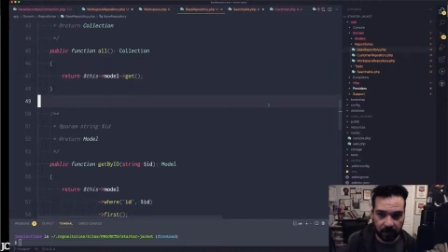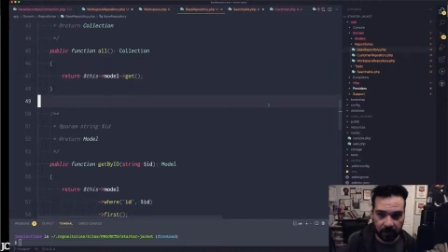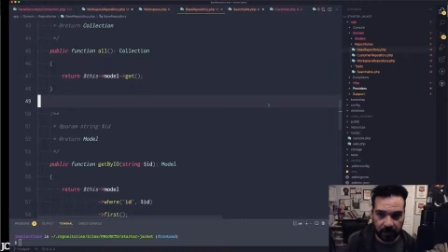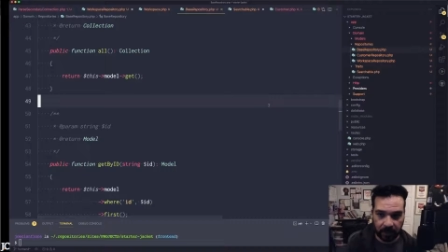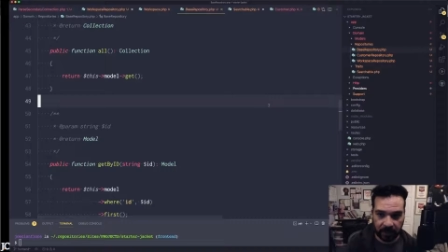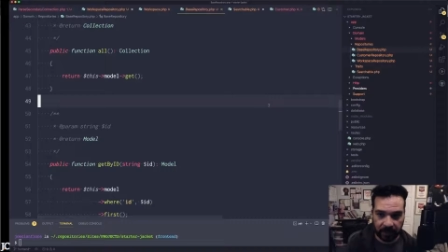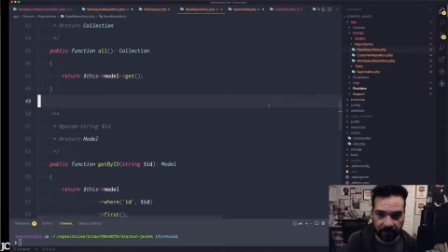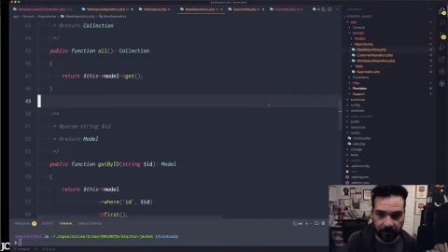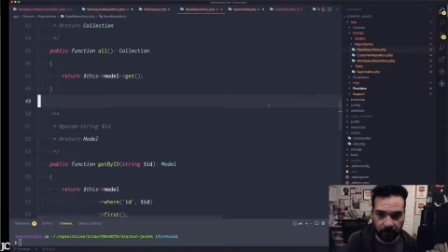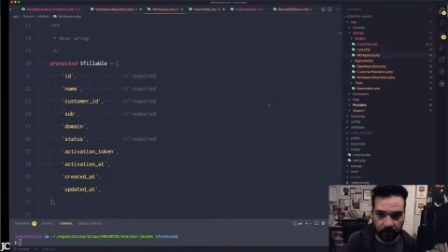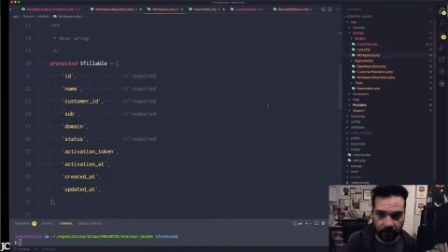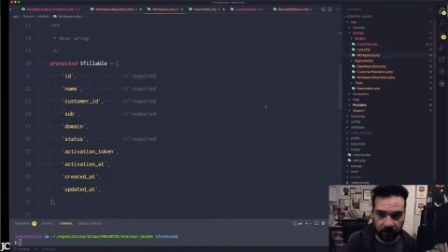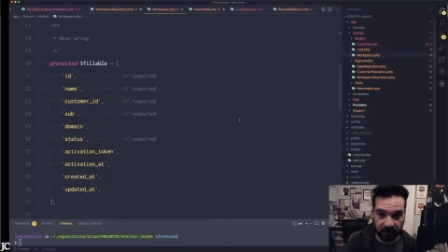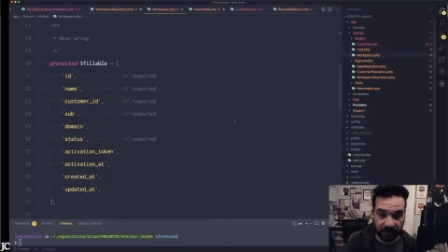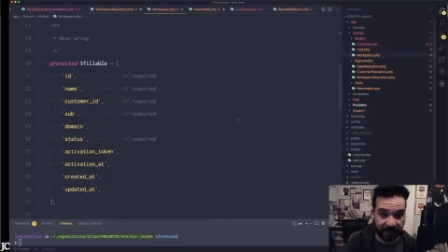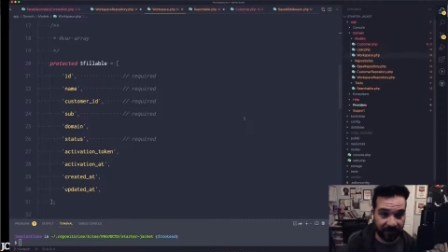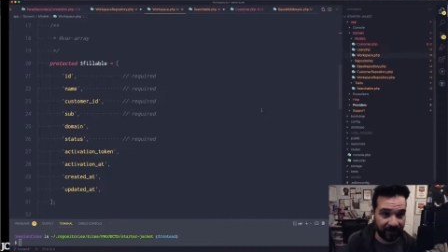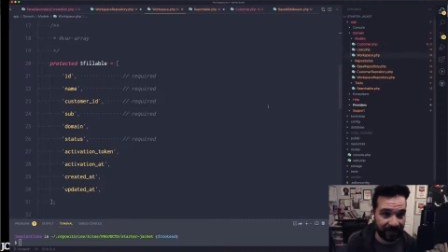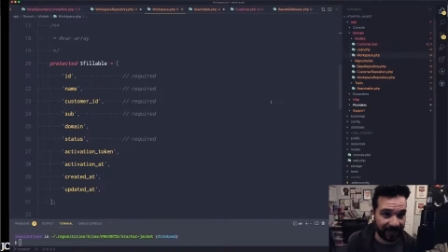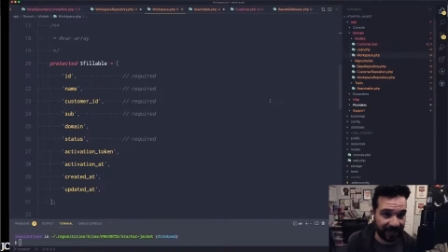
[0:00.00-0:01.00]
We're just
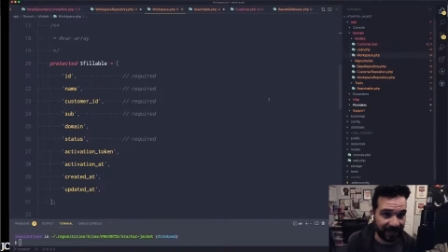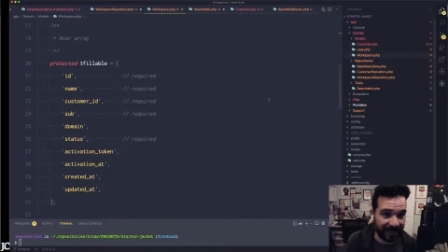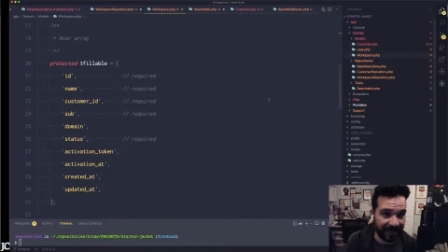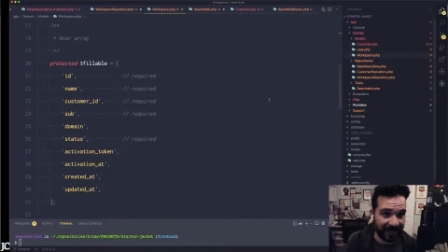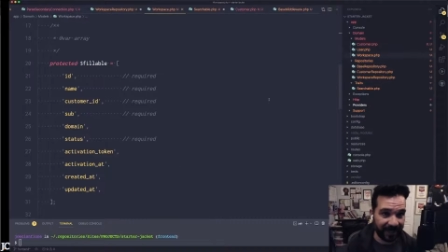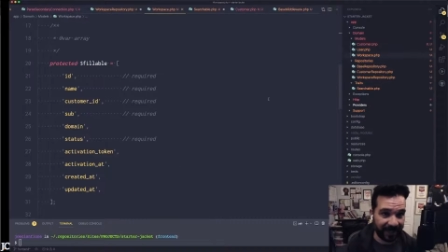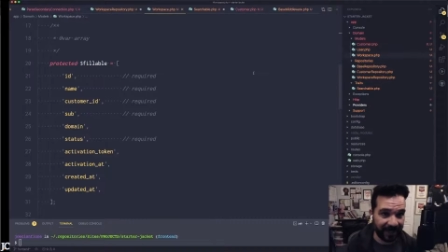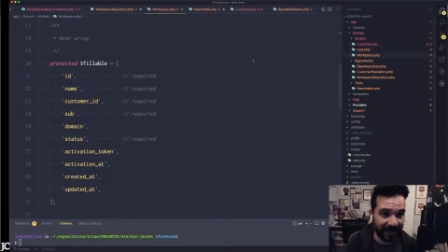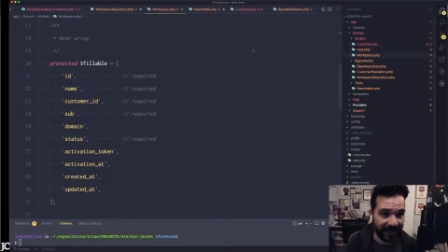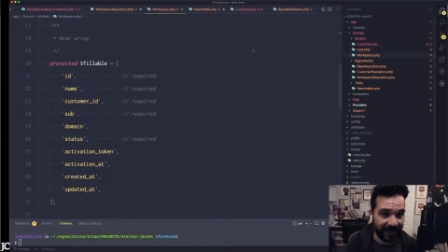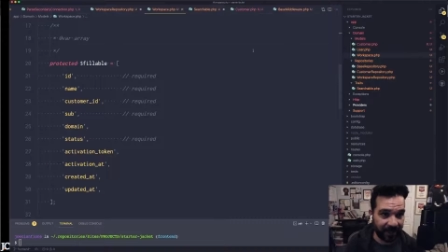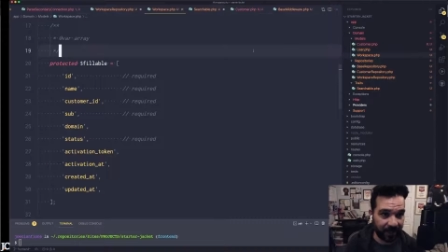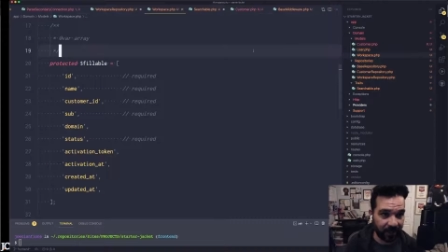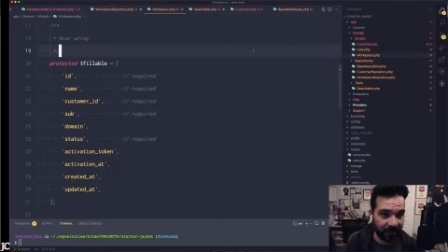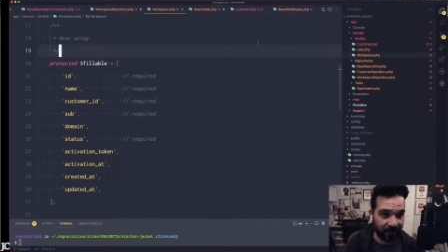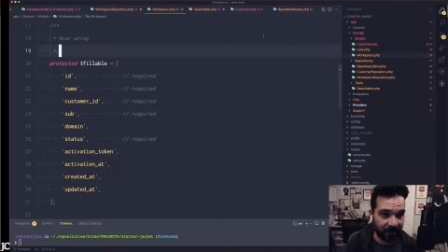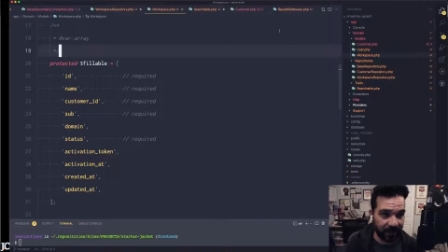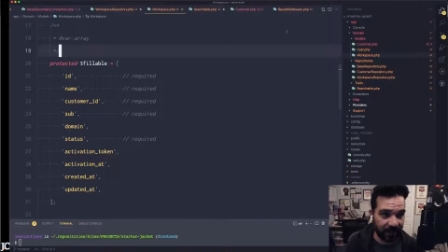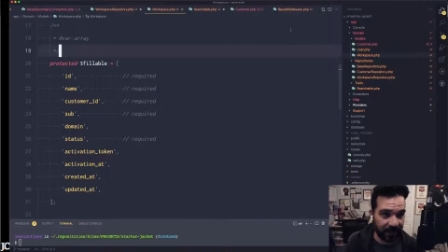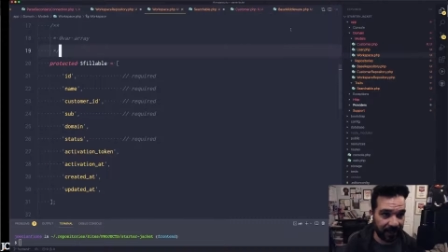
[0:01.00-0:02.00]
obviously not there
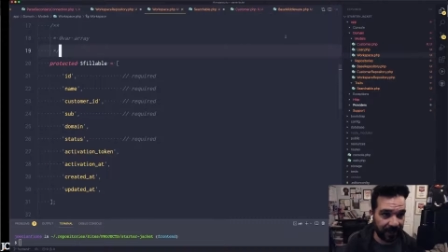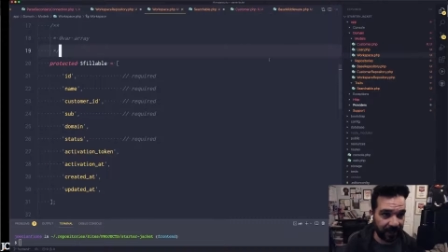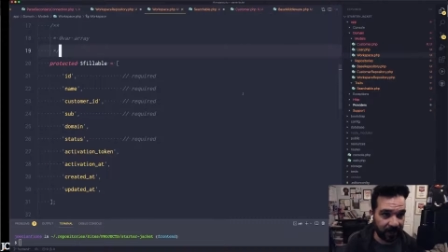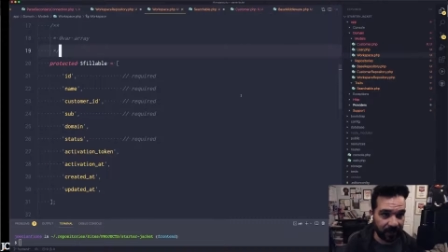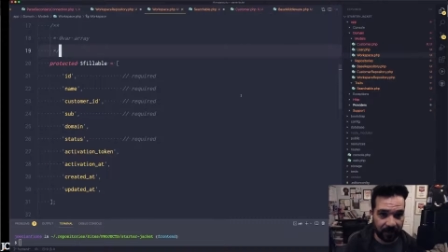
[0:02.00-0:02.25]
yet.